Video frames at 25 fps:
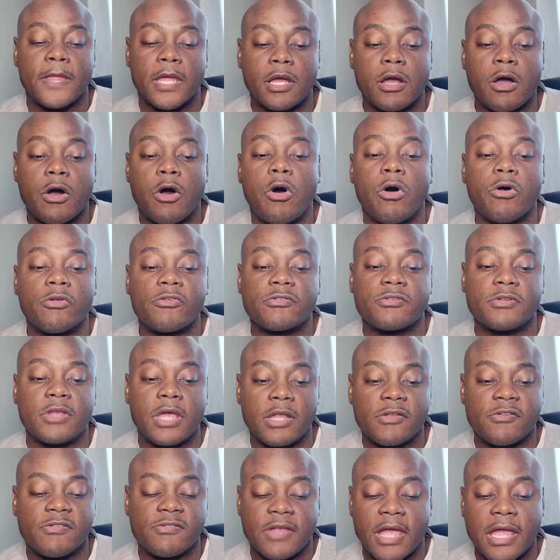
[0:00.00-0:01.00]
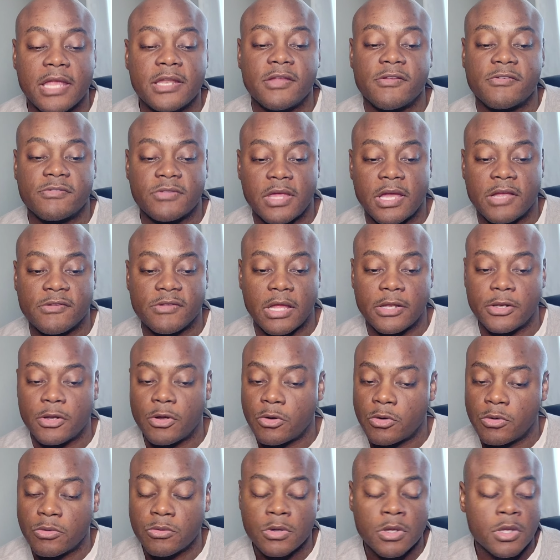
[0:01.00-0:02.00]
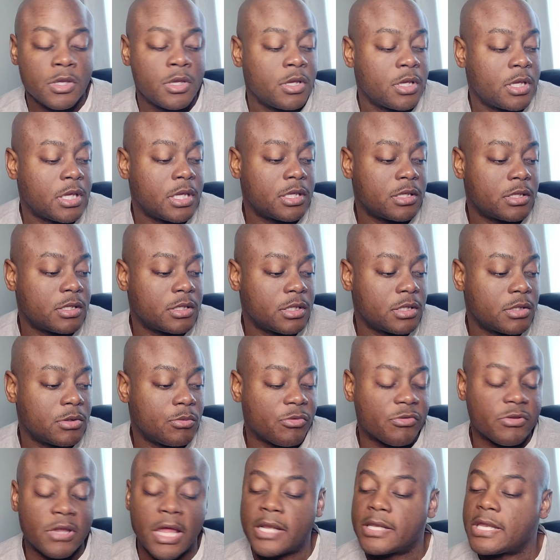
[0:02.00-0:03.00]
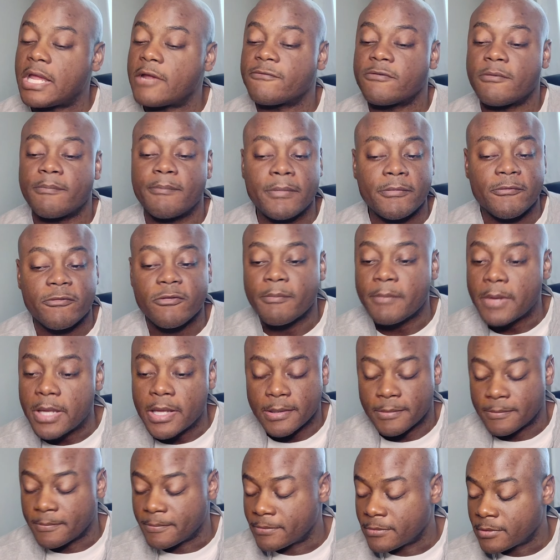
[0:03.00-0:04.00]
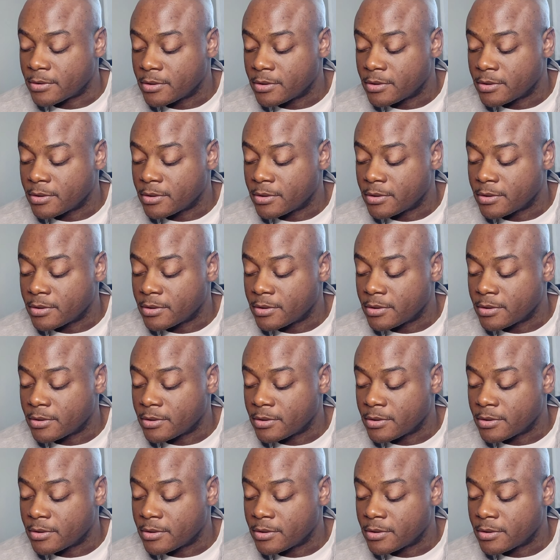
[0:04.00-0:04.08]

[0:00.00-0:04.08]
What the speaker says: and cause and say these things. I know it was like that for me.